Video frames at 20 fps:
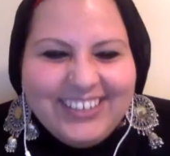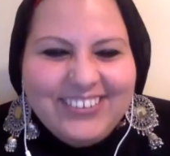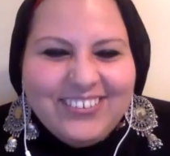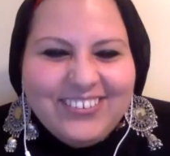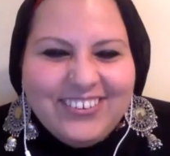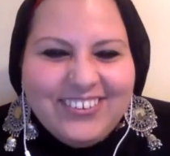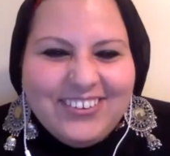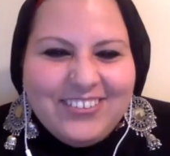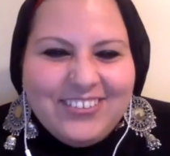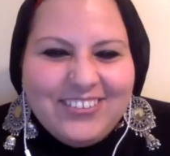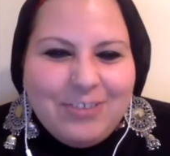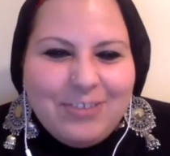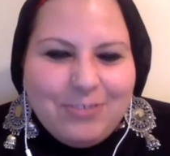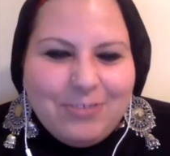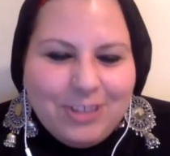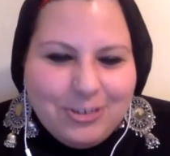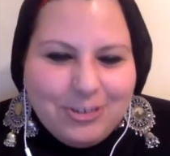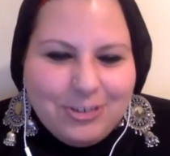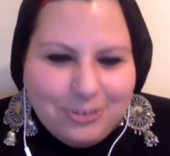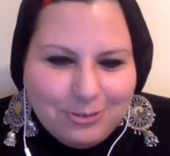or if they
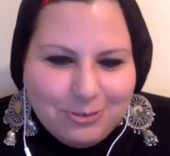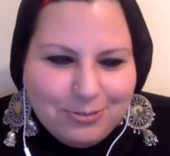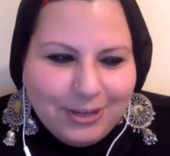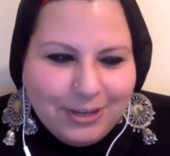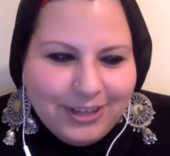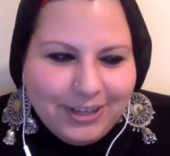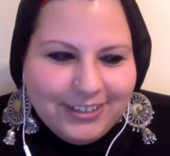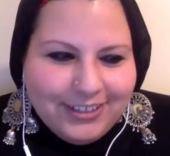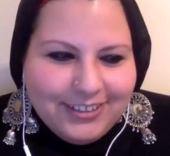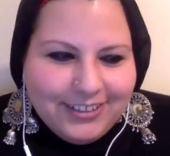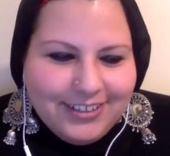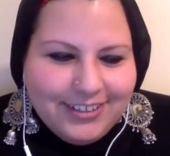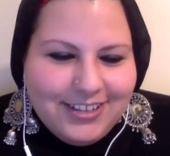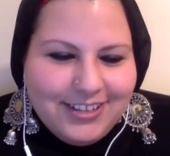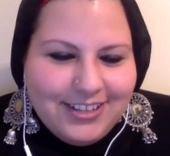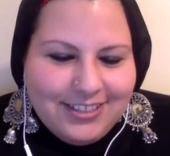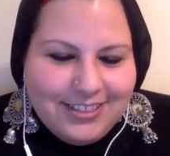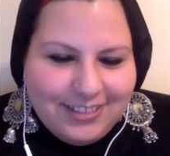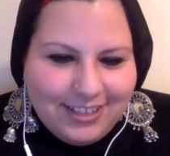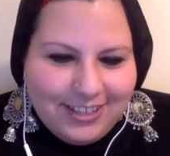do buy it,
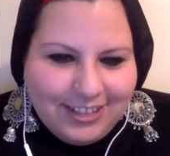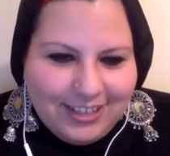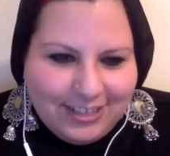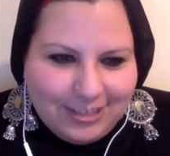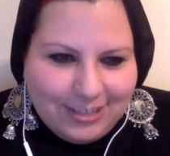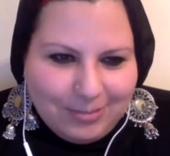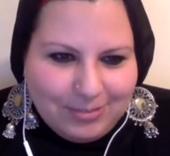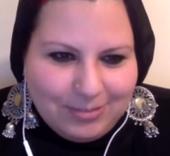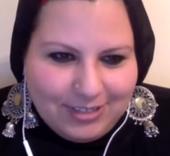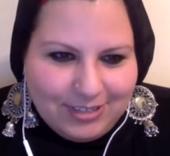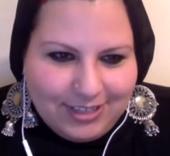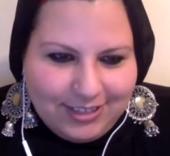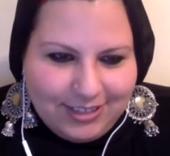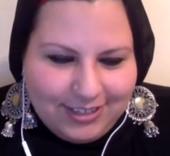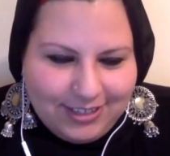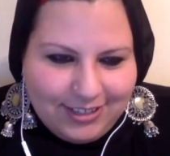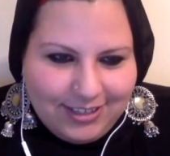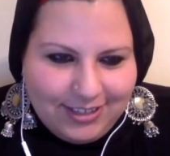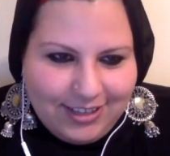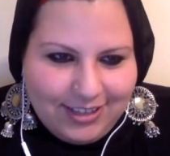they'll end up sick.
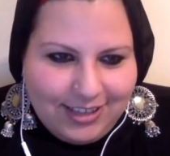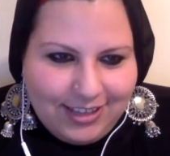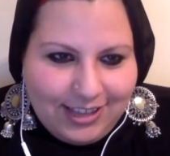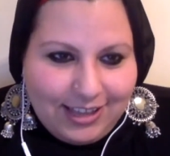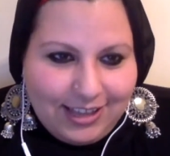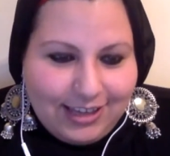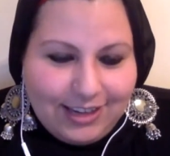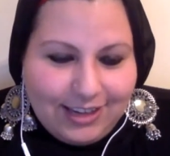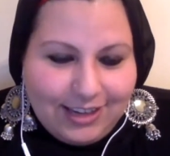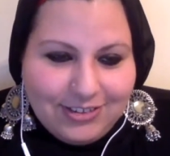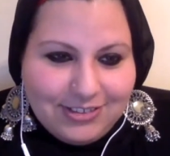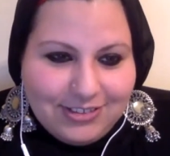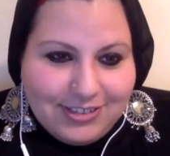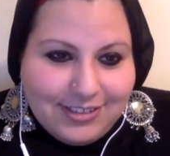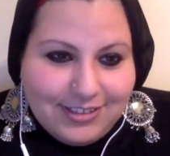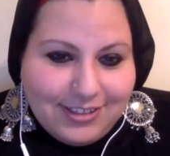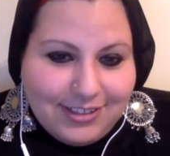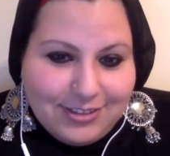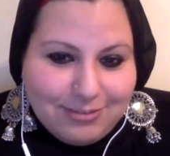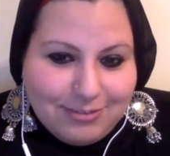And I just think
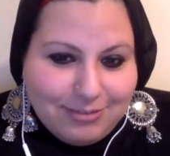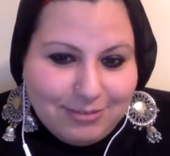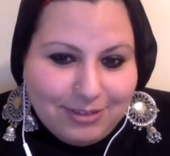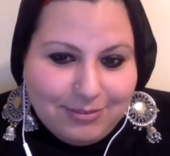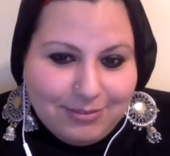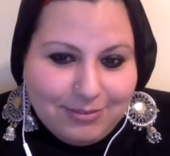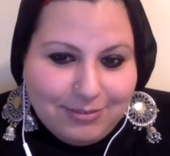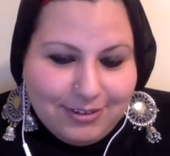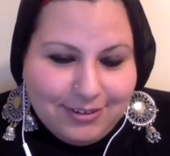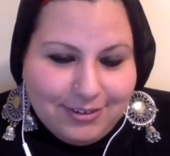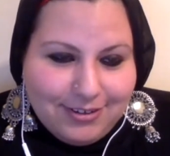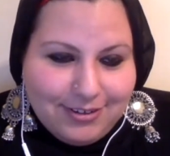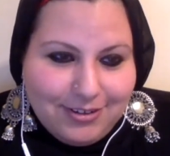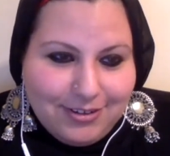that's really weird.